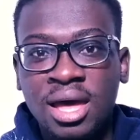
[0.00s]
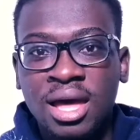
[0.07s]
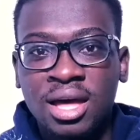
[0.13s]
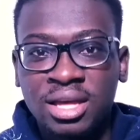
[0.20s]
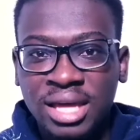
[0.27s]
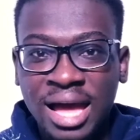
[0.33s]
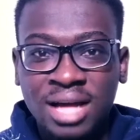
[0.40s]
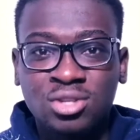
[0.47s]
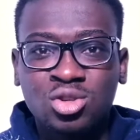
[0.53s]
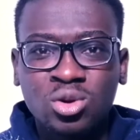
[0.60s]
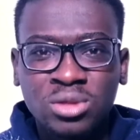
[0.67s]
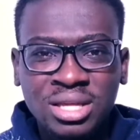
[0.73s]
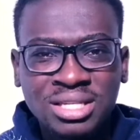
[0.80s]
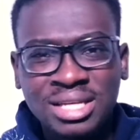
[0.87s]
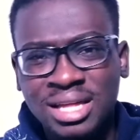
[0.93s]
Yeah, so
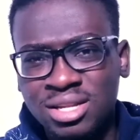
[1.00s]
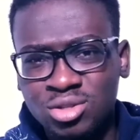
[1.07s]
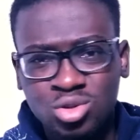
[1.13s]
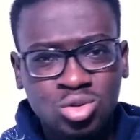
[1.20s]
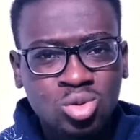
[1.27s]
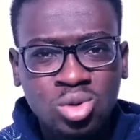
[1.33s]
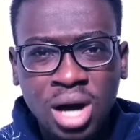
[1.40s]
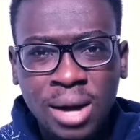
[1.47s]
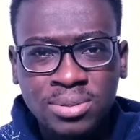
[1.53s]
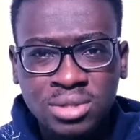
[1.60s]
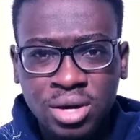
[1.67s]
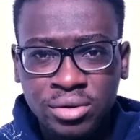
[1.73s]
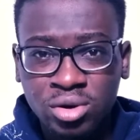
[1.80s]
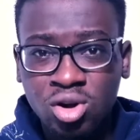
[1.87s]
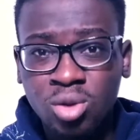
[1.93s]
these are the two apps
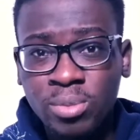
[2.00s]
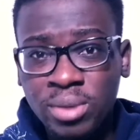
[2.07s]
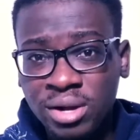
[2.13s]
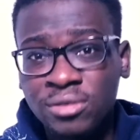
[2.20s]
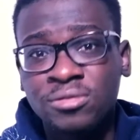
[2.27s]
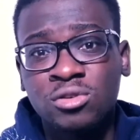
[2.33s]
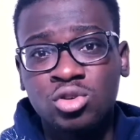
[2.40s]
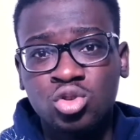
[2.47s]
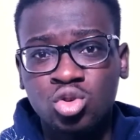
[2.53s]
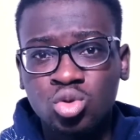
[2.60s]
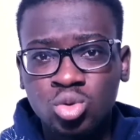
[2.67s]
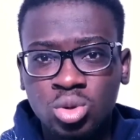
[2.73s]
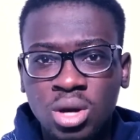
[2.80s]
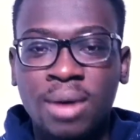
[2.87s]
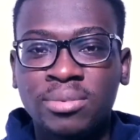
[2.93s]
I recommend for
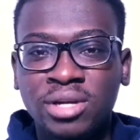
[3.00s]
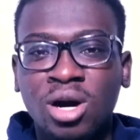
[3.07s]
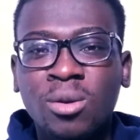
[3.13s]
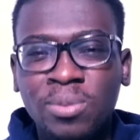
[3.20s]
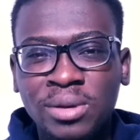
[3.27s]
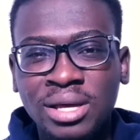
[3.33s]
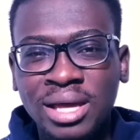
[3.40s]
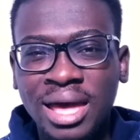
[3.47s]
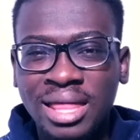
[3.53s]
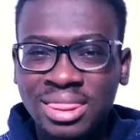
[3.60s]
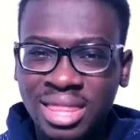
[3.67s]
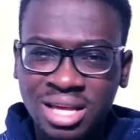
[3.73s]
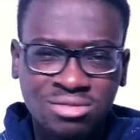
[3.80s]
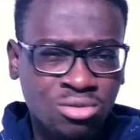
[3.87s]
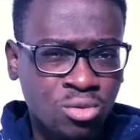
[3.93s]
you. I'm Delpy and
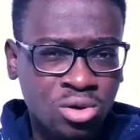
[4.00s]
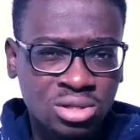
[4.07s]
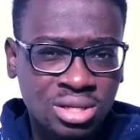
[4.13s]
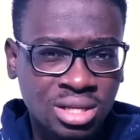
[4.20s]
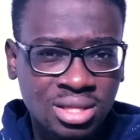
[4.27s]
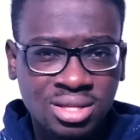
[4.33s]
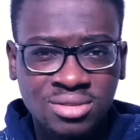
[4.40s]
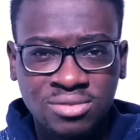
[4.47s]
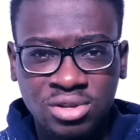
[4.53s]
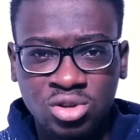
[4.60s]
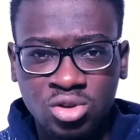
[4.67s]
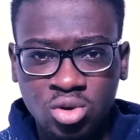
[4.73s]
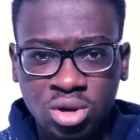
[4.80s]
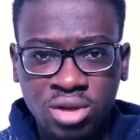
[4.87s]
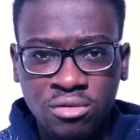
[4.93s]
thanks for watching this
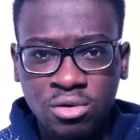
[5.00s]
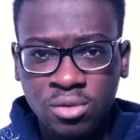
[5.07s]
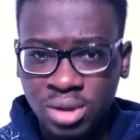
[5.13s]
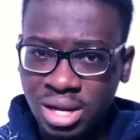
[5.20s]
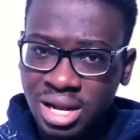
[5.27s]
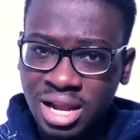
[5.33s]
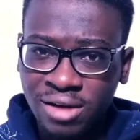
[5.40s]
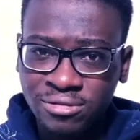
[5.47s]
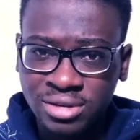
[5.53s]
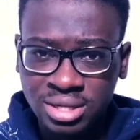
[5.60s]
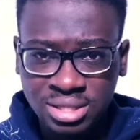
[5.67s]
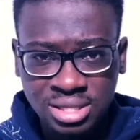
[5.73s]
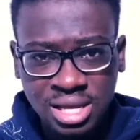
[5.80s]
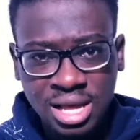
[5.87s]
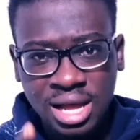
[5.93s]
video. If you really loved
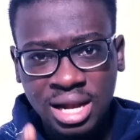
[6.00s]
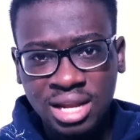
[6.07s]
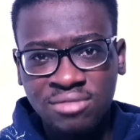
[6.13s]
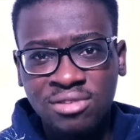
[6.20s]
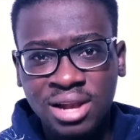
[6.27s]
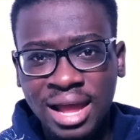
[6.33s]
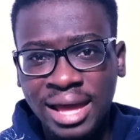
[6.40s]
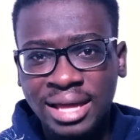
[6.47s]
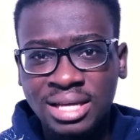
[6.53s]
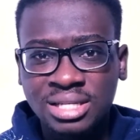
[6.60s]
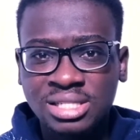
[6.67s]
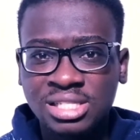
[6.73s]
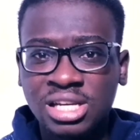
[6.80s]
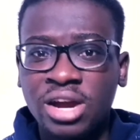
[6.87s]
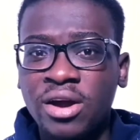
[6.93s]
it, leave a like,
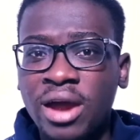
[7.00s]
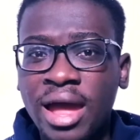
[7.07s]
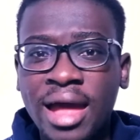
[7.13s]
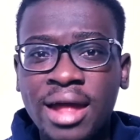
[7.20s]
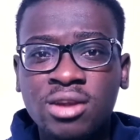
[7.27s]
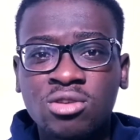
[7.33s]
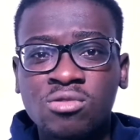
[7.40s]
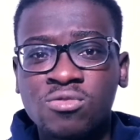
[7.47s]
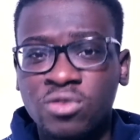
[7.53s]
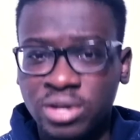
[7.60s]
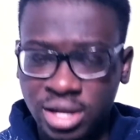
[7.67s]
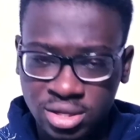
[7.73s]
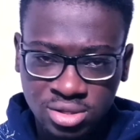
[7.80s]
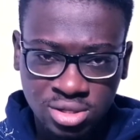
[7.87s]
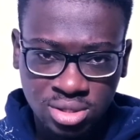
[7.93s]
share, and don't
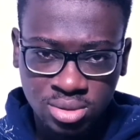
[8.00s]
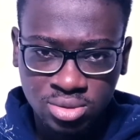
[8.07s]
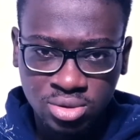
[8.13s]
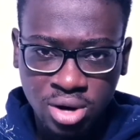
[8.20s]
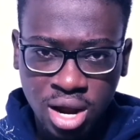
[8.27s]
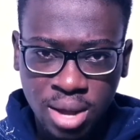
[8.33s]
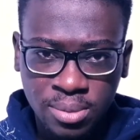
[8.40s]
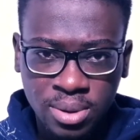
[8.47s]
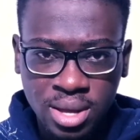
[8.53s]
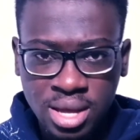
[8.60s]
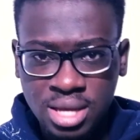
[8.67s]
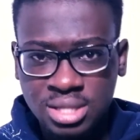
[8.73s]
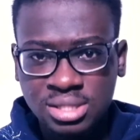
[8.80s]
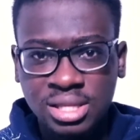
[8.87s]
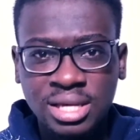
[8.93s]
forget to subscribe.
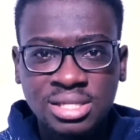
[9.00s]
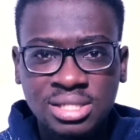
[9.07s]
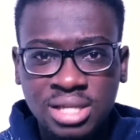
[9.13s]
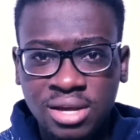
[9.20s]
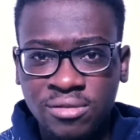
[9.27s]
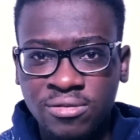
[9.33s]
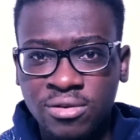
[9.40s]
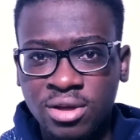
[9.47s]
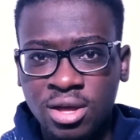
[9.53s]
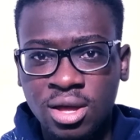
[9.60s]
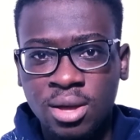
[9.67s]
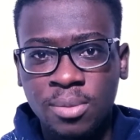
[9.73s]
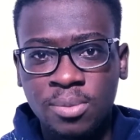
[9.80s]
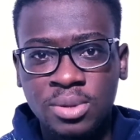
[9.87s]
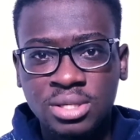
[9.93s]
Stay safe.
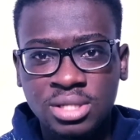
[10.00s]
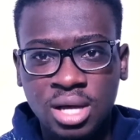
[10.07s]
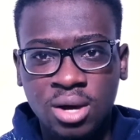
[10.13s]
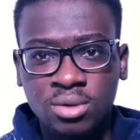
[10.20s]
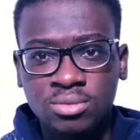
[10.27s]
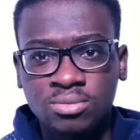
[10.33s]
Peace out.